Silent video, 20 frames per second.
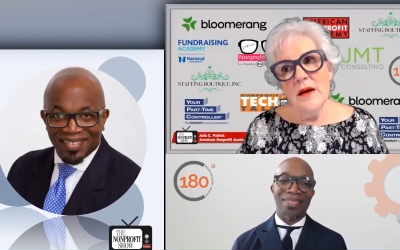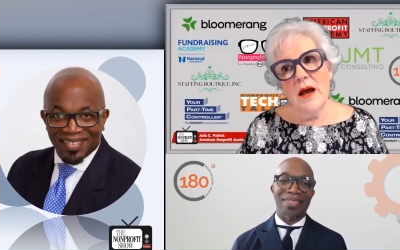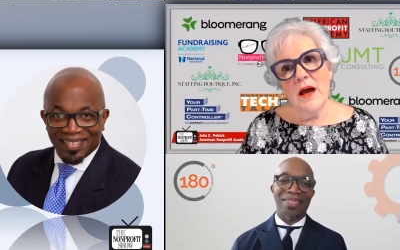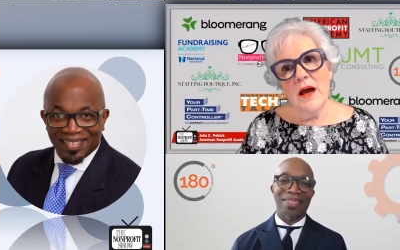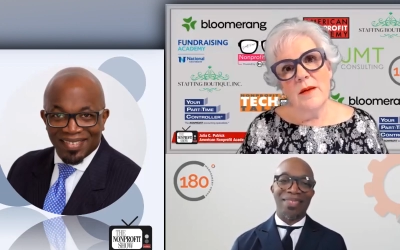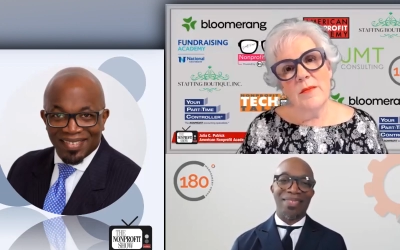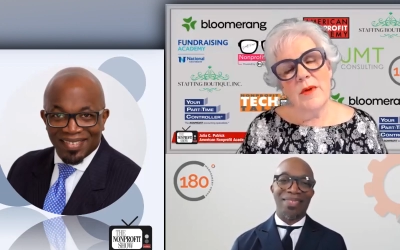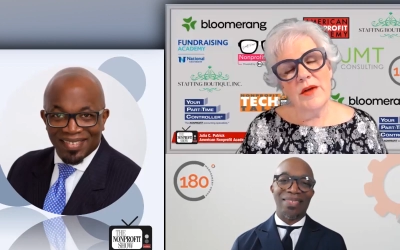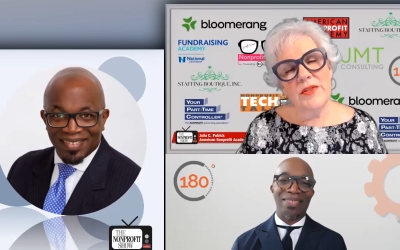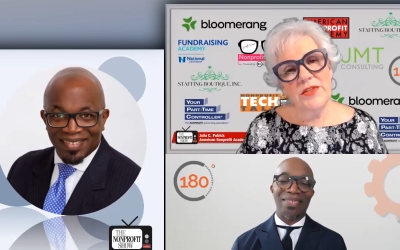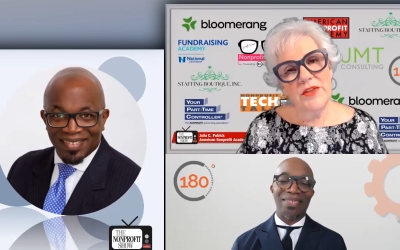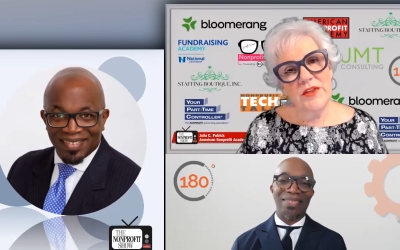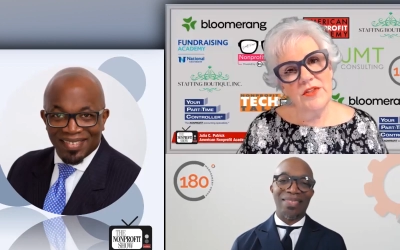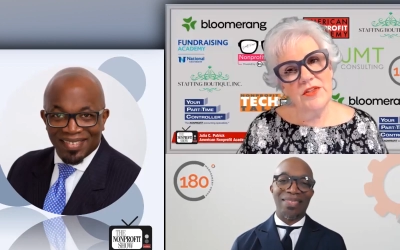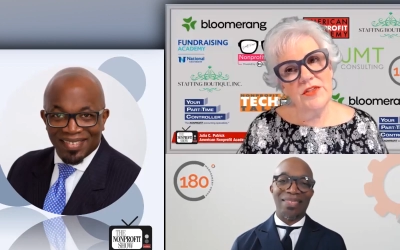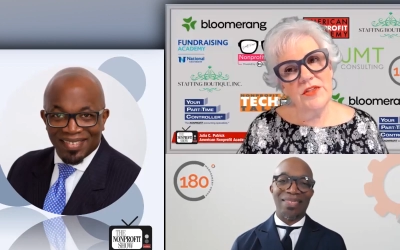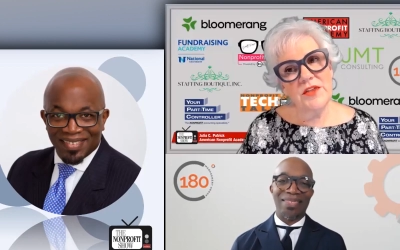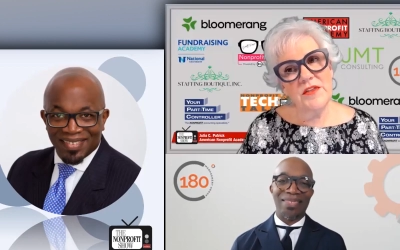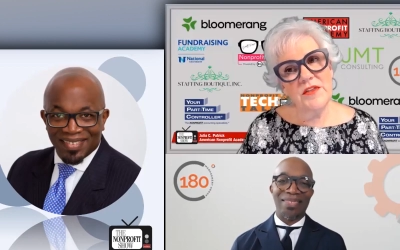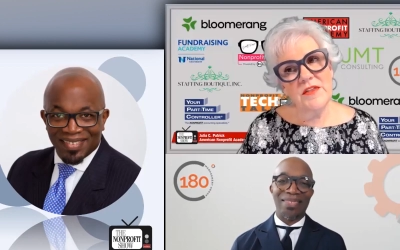Speaker 1: I think
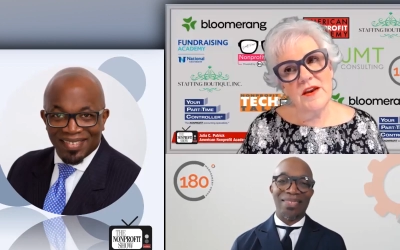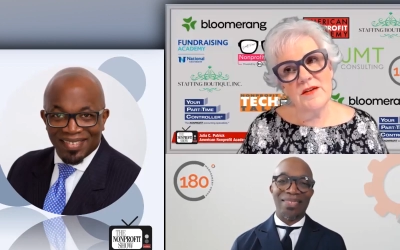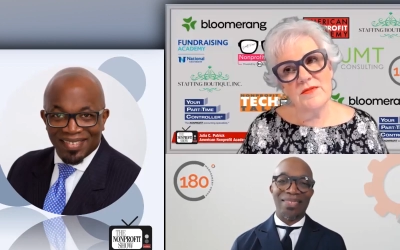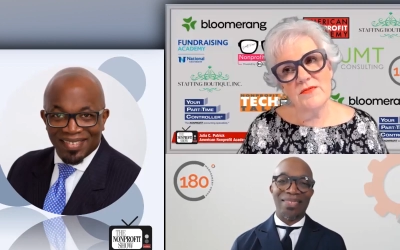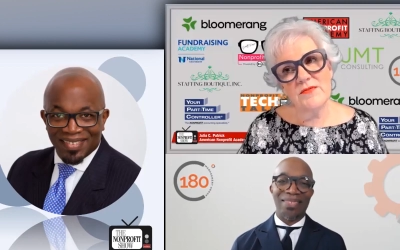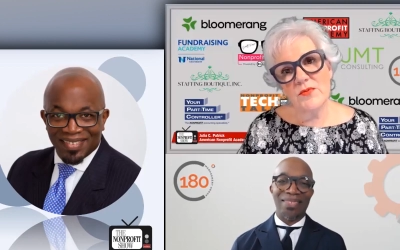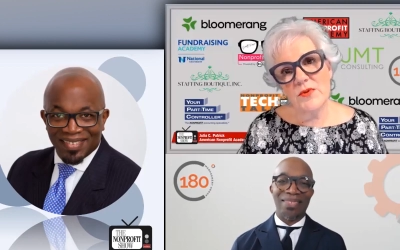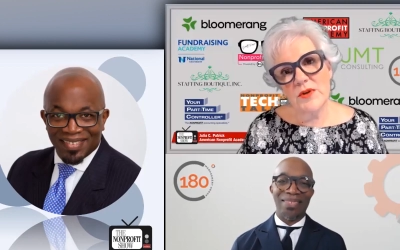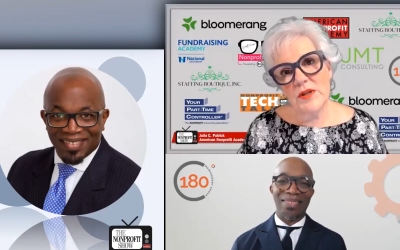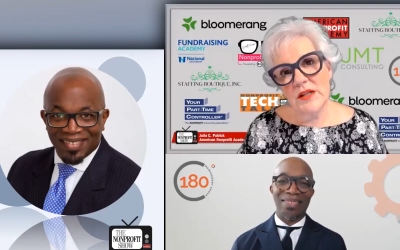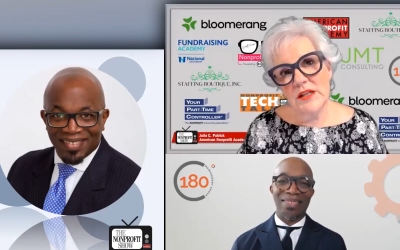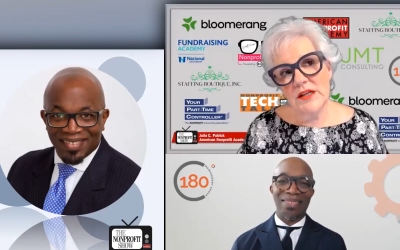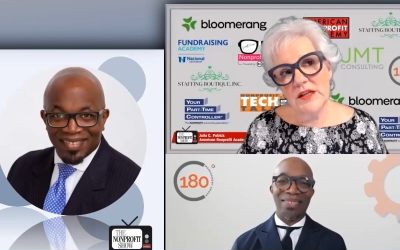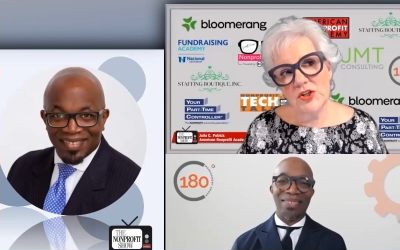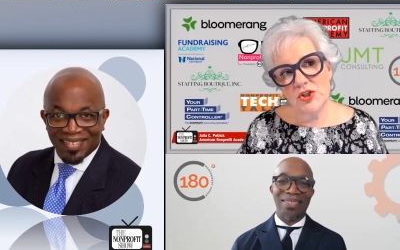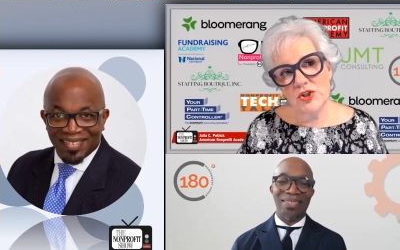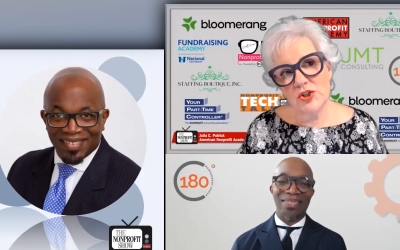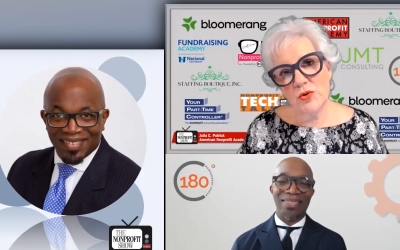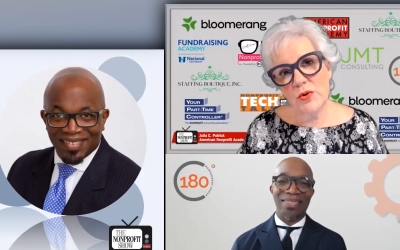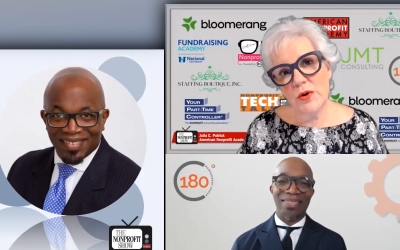the thing that I've really
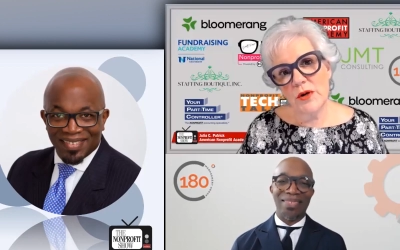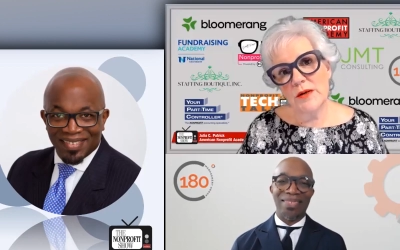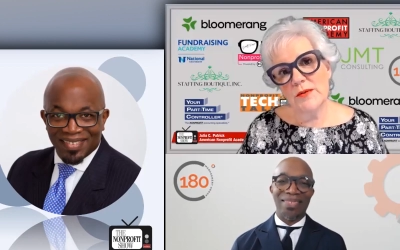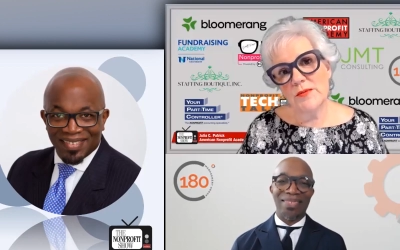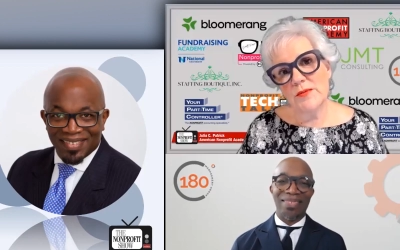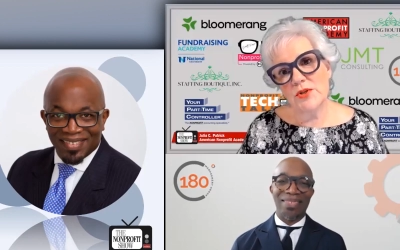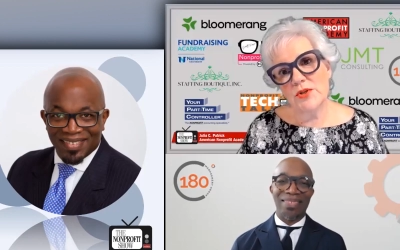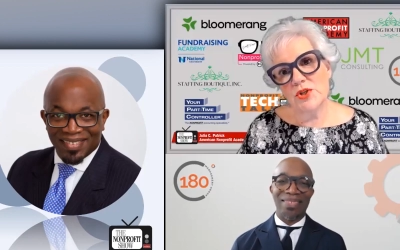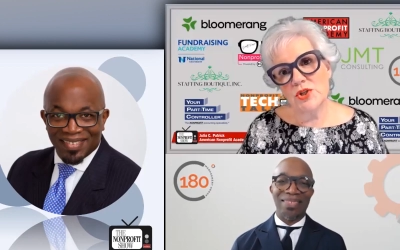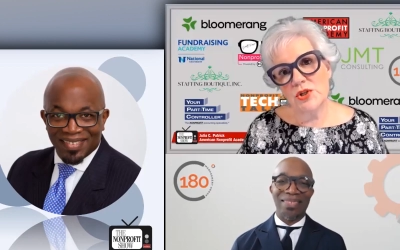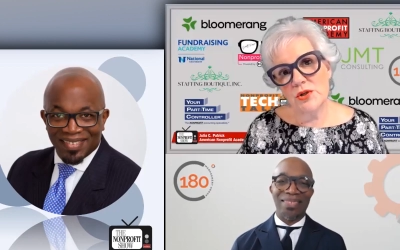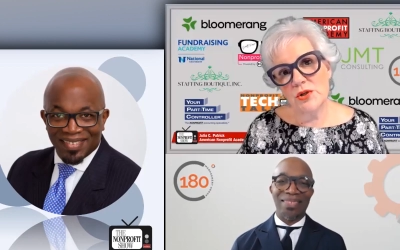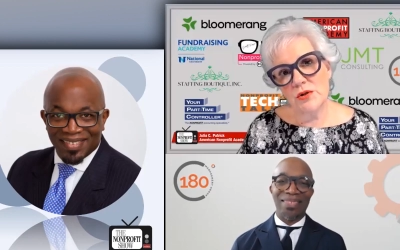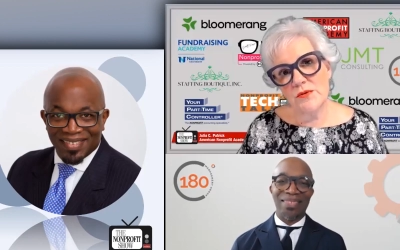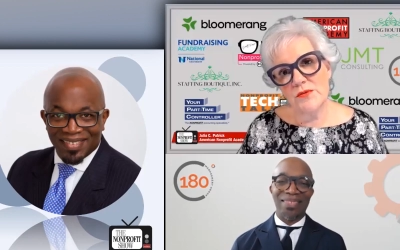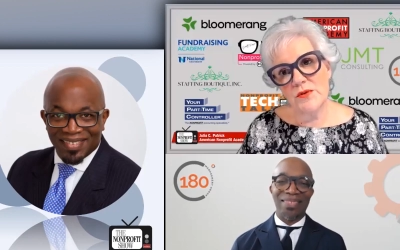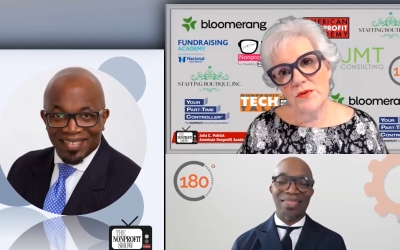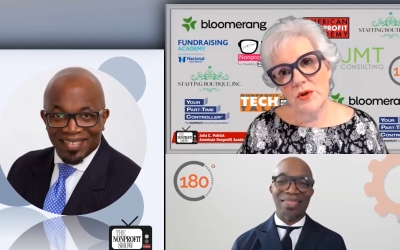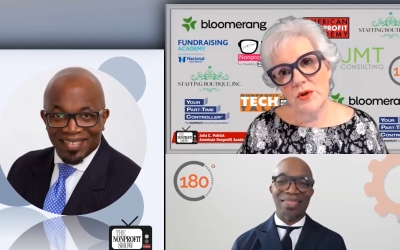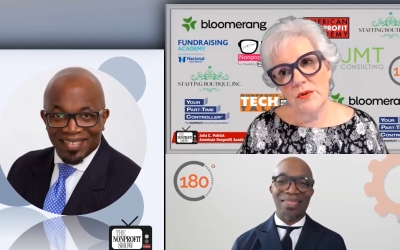enjoyed with the two
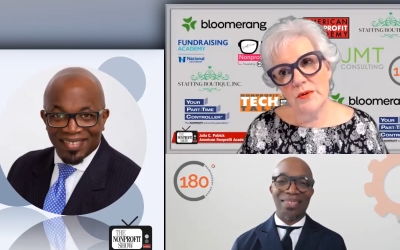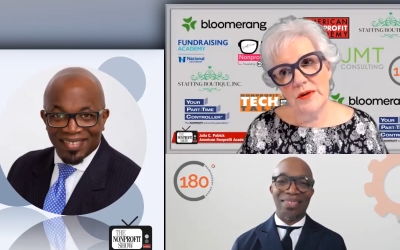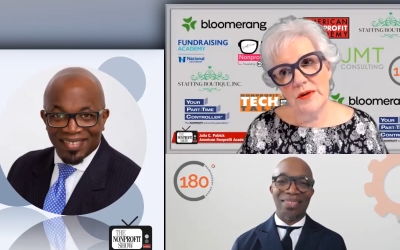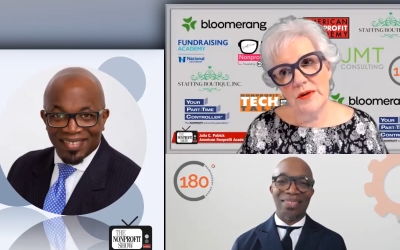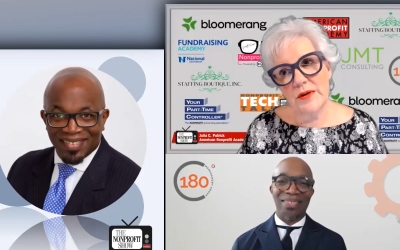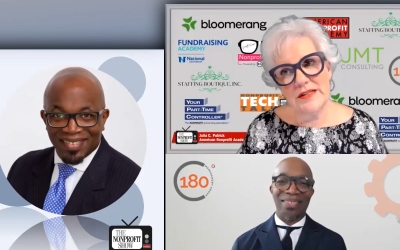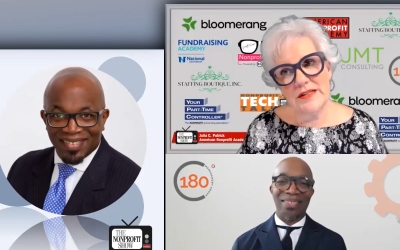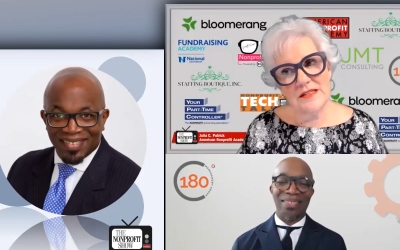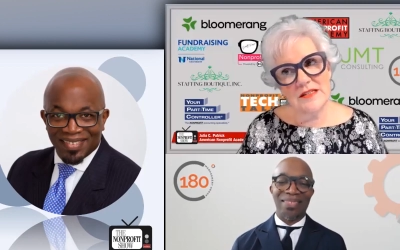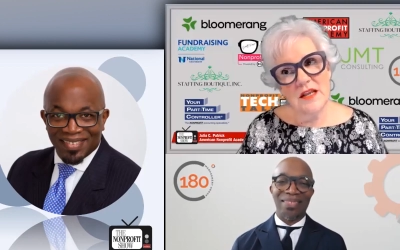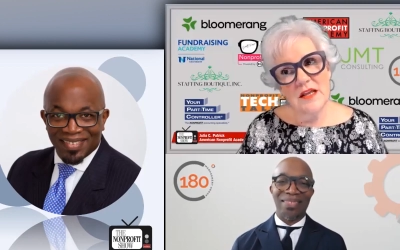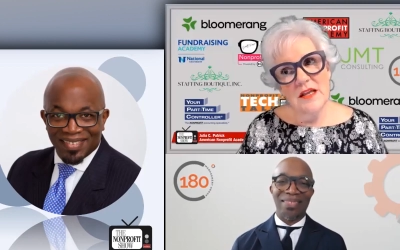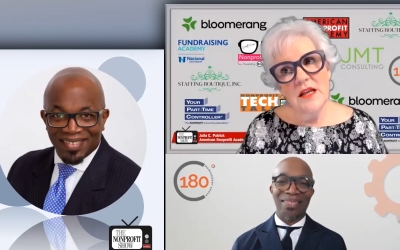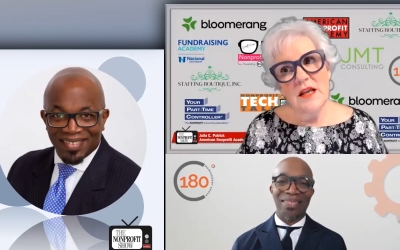of you is